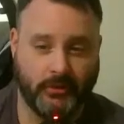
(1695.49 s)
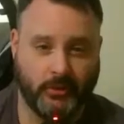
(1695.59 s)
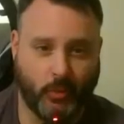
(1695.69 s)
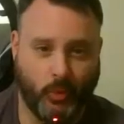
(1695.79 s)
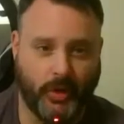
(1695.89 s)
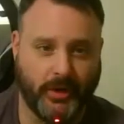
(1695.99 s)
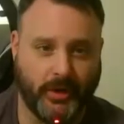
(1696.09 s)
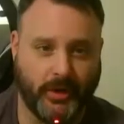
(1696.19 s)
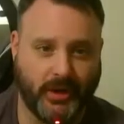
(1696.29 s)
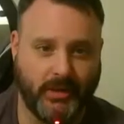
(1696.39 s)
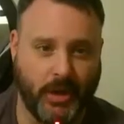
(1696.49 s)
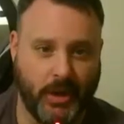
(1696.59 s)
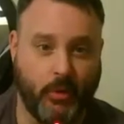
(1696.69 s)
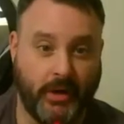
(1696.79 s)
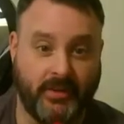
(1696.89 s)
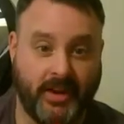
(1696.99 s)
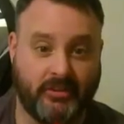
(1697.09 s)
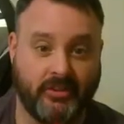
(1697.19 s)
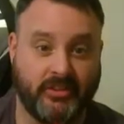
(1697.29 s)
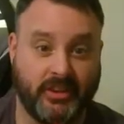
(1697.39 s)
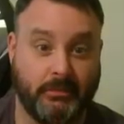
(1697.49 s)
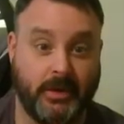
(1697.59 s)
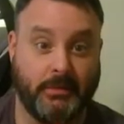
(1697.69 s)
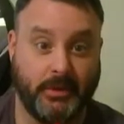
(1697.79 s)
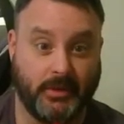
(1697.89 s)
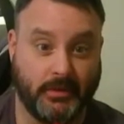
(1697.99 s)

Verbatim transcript: One night, my wife actually said maybe.